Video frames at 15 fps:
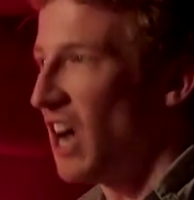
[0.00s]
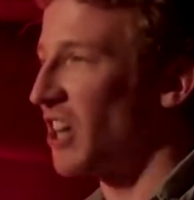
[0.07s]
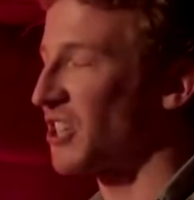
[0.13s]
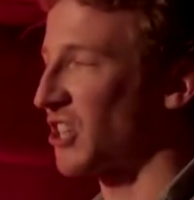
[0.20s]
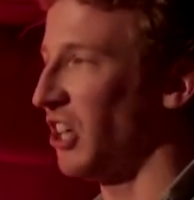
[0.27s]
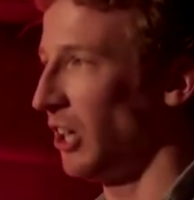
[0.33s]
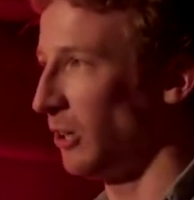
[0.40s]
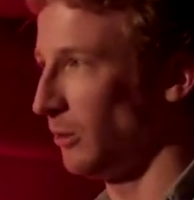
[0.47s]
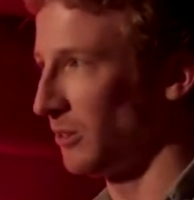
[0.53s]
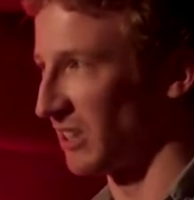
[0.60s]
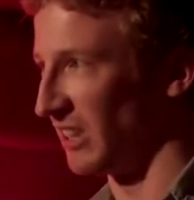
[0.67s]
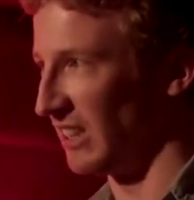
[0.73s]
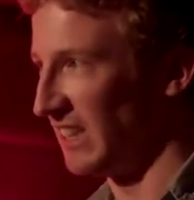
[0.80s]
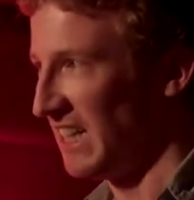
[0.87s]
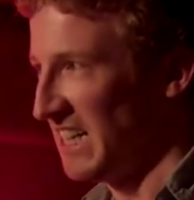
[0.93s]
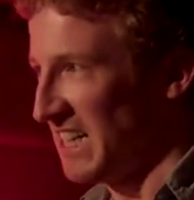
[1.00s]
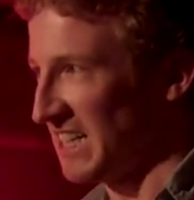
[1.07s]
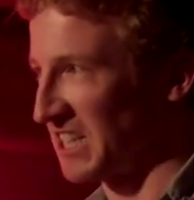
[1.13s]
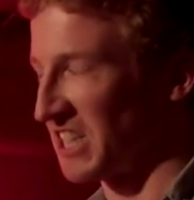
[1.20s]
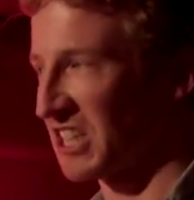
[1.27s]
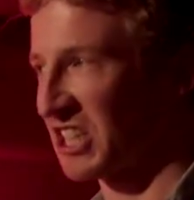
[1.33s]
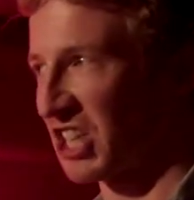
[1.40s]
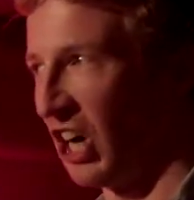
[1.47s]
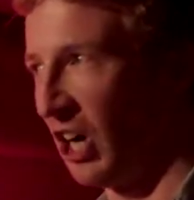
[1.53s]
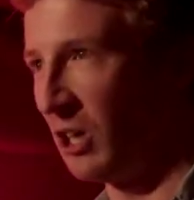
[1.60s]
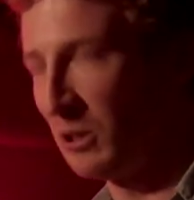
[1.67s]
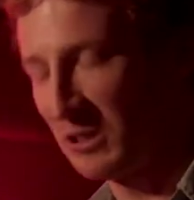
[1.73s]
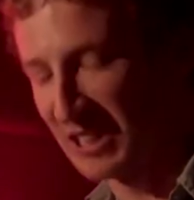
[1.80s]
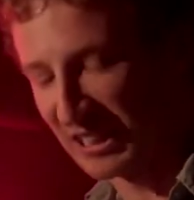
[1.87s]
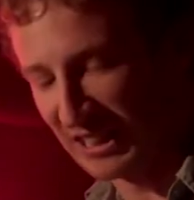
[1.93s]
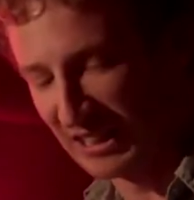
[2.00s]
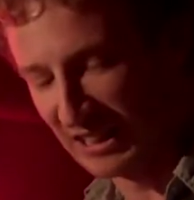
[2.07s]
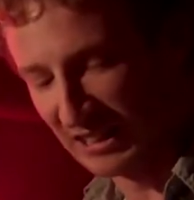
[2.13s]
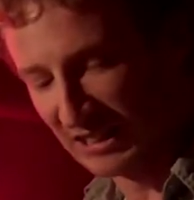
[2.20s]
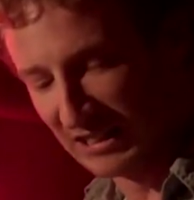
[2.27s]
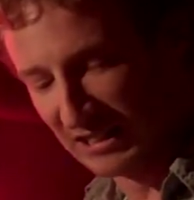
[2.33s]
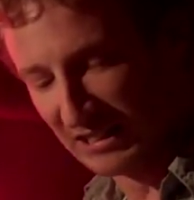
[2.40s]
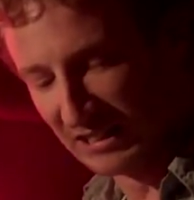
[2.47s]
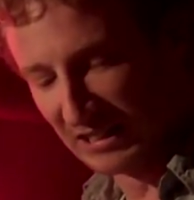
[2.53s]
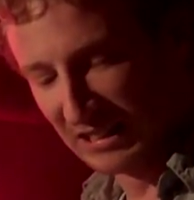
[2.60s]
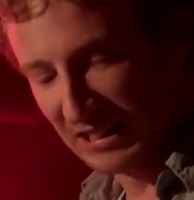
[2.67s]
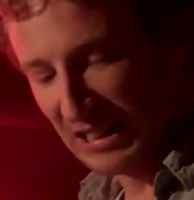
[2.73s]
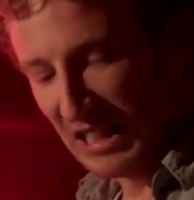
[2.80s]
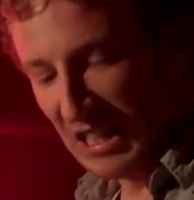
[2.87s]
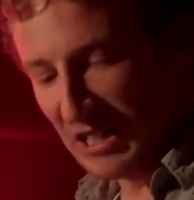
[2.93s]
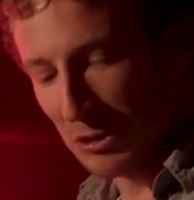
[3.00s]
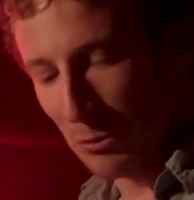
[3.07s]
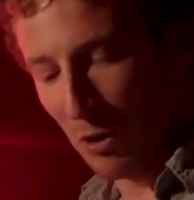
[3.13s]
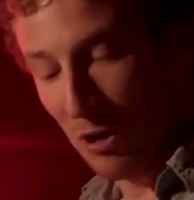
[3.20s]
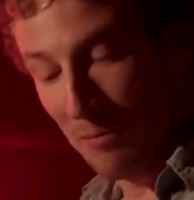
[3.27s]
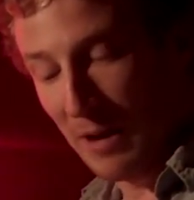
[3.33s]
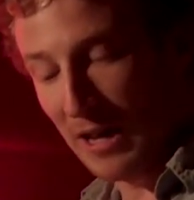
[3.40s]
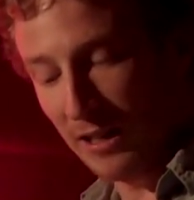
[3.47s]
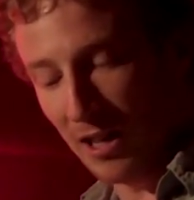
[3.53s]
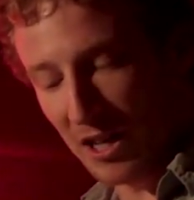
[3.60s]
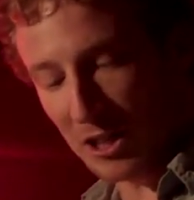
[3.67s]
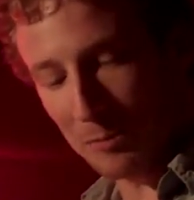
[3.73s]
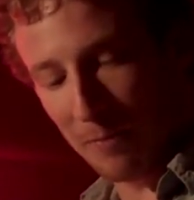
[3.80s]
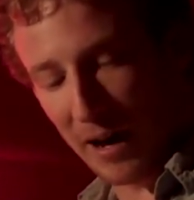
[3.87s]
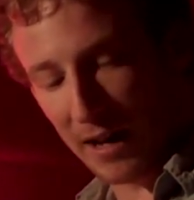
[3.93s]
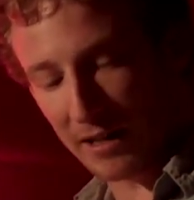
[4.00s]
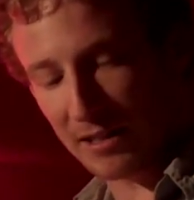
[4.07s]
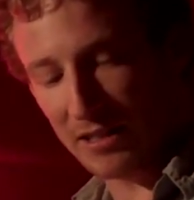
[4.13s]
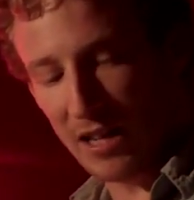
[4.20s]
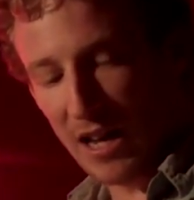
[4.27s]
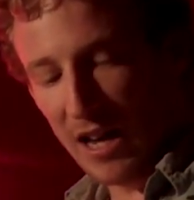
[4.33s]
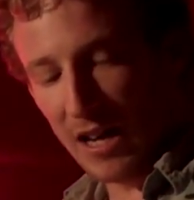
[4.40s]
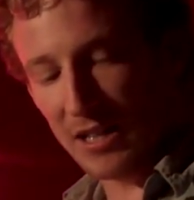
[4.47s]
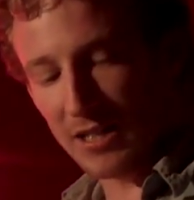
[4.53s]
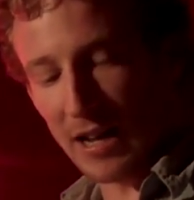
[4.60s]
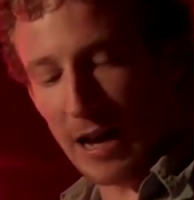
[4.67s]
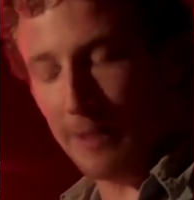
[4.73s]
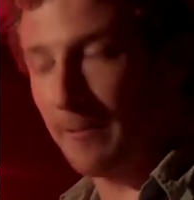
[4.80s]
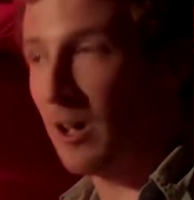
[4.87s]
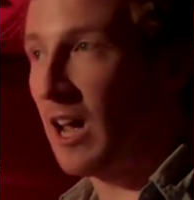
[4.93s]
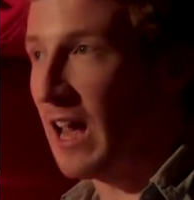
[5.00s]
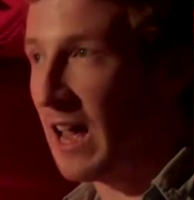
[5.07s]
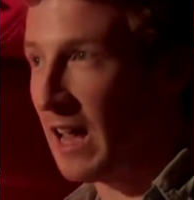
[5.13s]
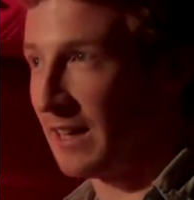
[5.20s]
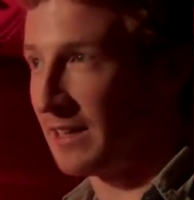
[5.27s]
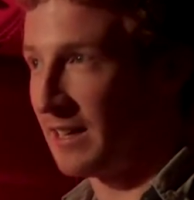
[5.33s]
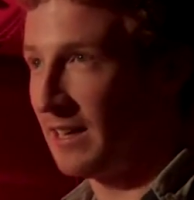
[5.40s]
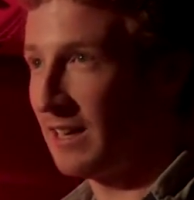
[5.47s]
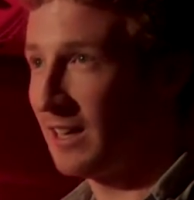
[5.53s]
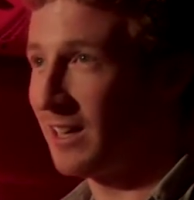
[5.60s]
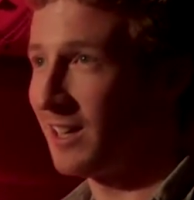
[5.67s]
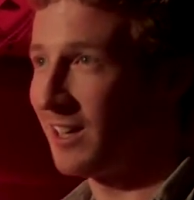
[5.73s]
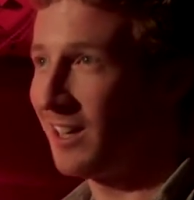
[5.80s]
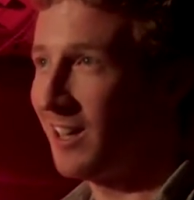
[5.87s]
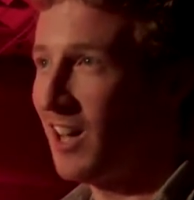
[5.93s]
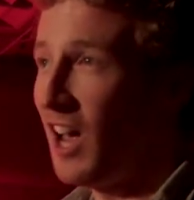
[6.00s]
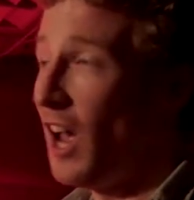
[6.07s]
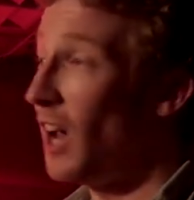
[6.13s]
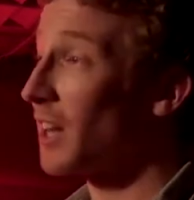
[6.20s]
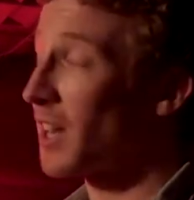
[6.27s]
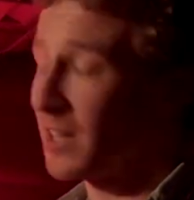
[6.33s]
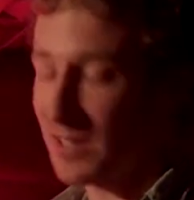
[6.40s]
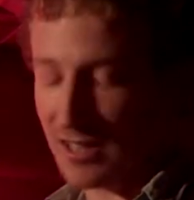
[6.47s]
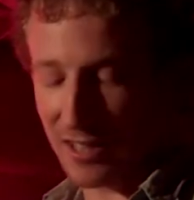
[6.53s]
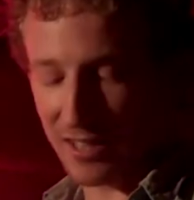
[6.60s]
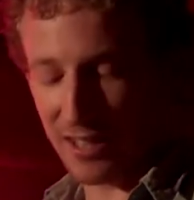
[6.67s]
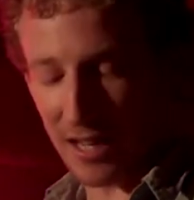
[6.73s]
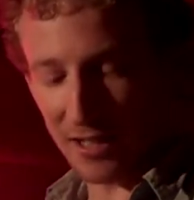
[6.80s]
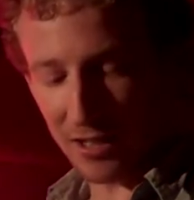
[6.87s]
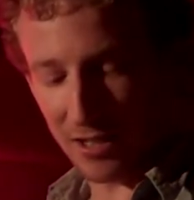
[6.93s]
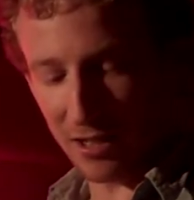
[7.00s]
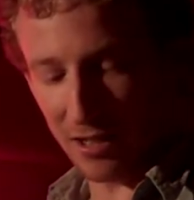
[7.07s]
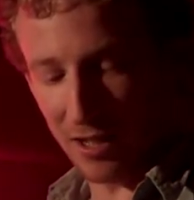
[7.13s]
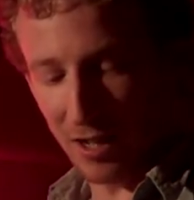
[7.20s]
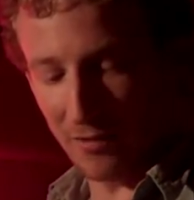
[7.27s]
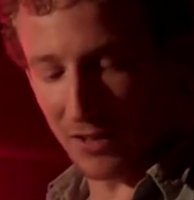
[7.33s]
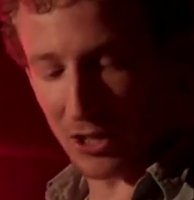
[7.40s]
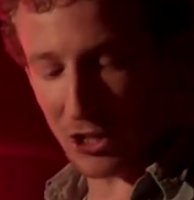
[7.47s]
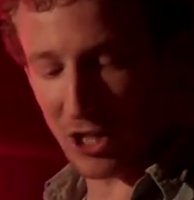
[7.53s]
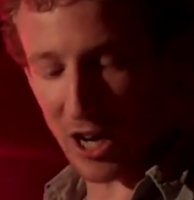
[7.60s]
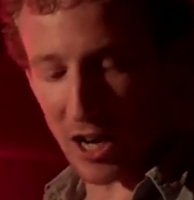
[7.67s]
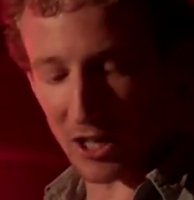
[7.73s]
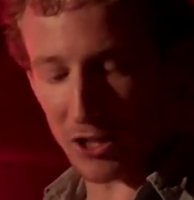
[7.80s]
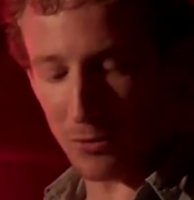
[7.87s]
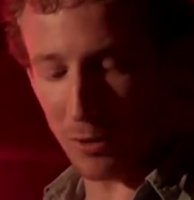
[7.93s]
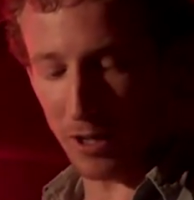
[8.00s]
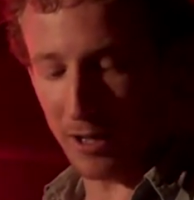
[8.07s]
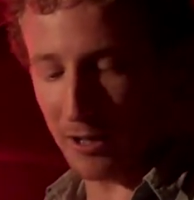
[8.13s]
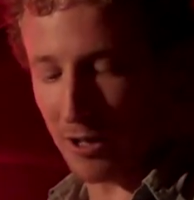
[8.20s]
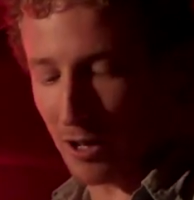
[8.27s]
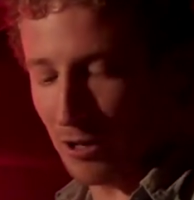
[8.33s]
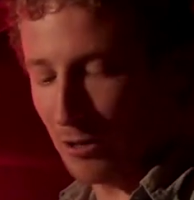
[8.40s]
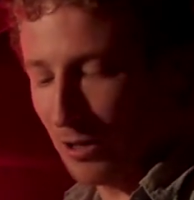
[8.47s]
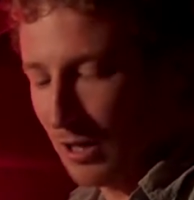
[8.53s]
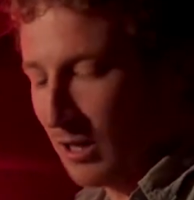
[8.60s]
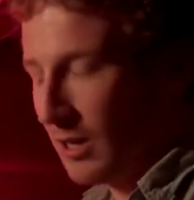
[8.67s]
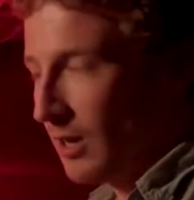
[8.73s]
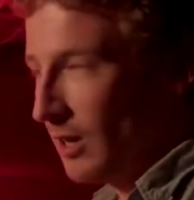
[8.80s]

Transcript: I told her, and I told her, that what May likes best is to have her head against the centre of your chest while you go